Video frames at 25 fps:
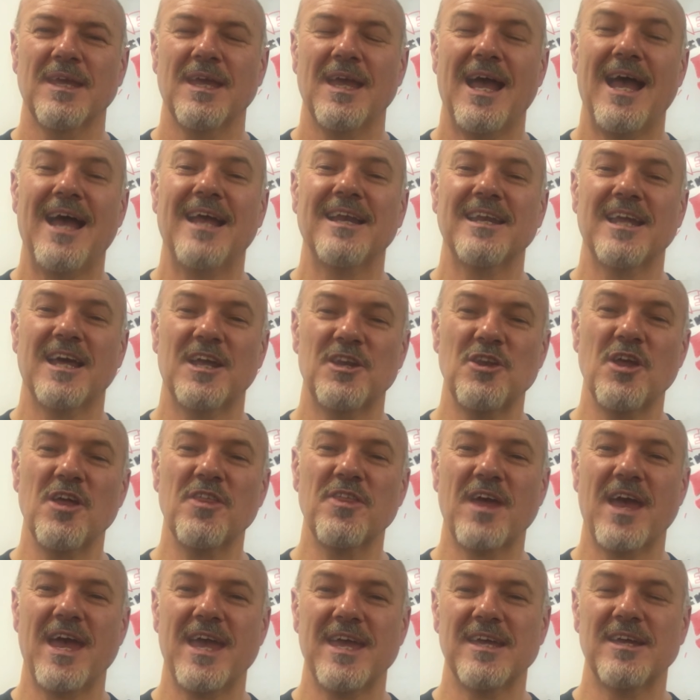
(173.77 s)
and
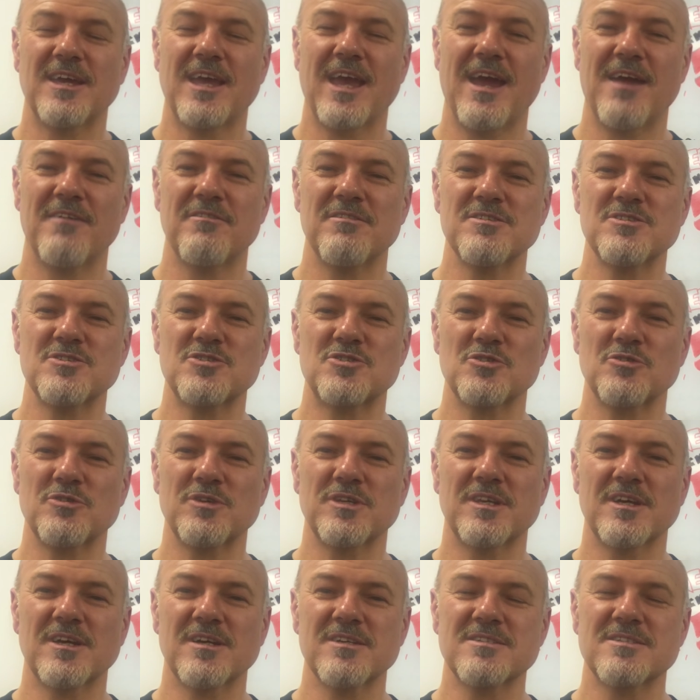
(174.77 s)
another 8 carers
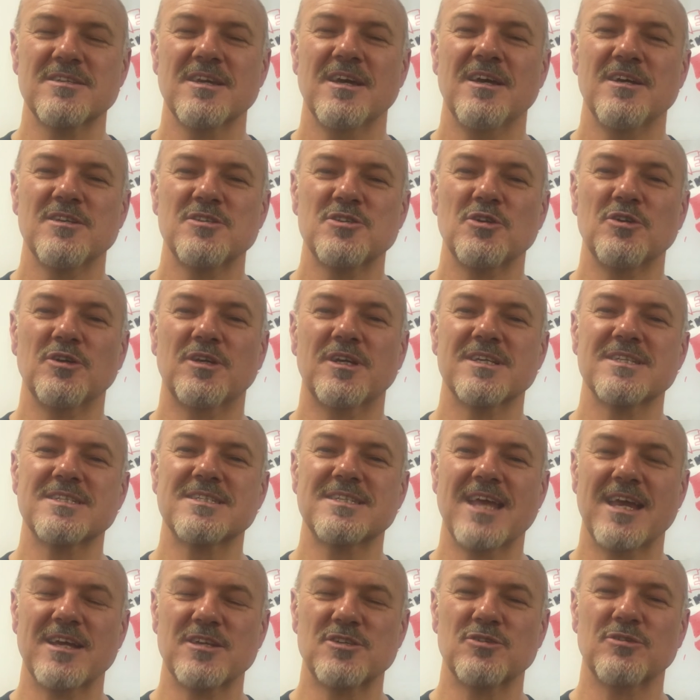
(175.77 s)
joined us to look at
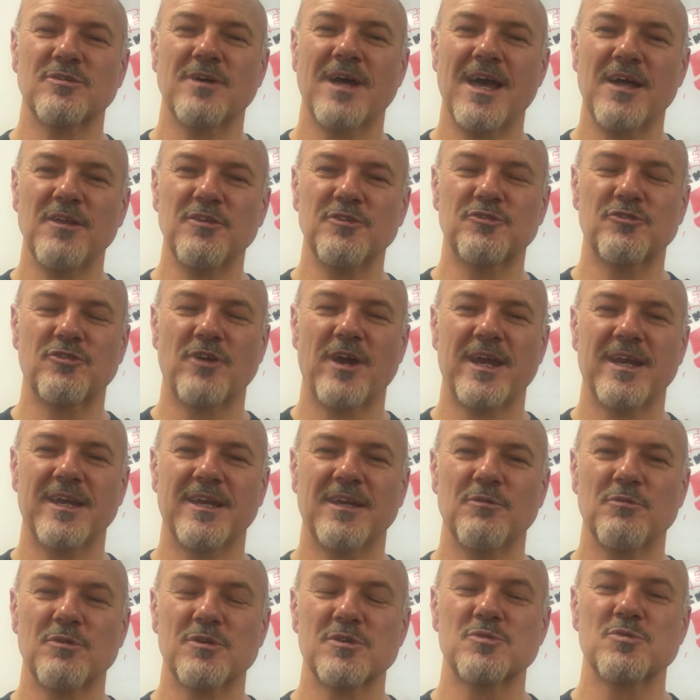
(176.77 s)
sexual health
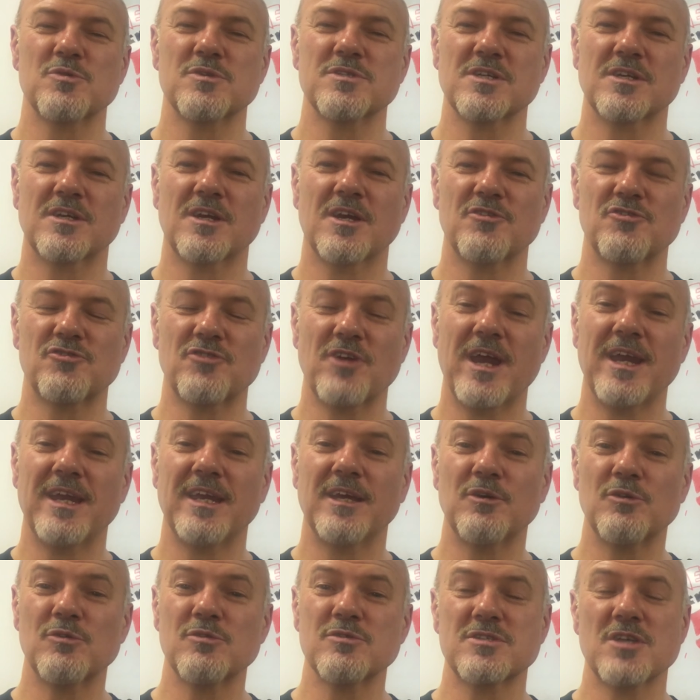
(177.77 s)
training, which was a training
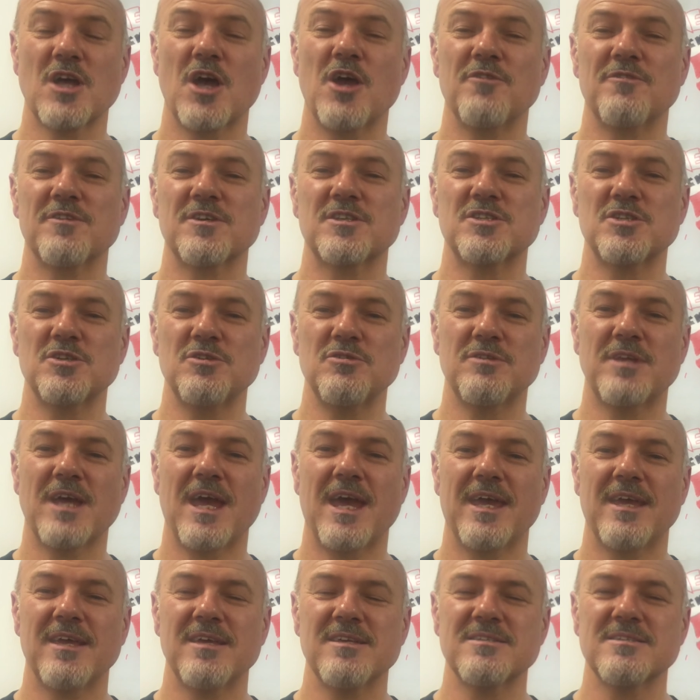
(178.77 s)
course over 2
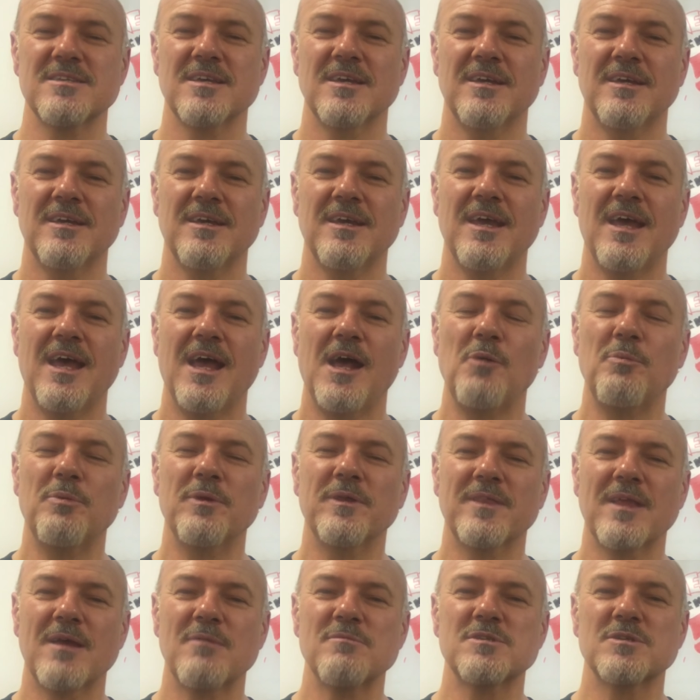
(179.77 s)
days, helping
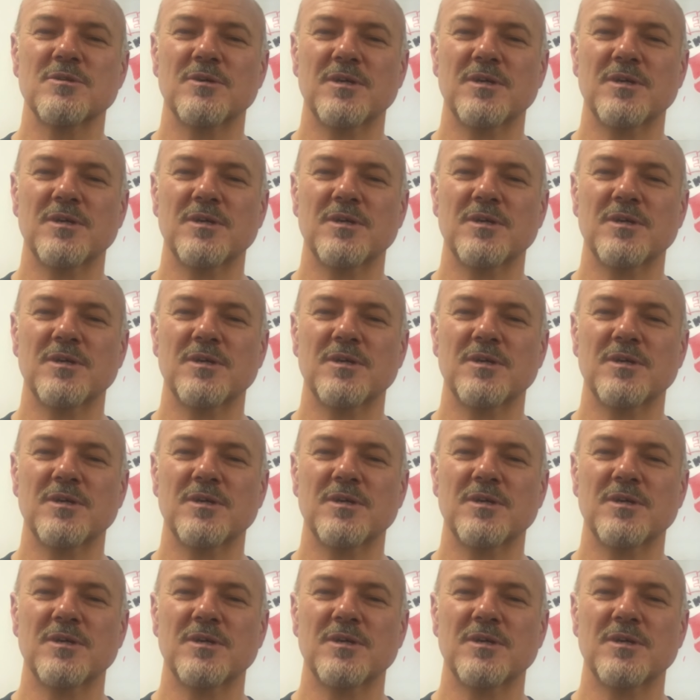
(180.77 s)
them to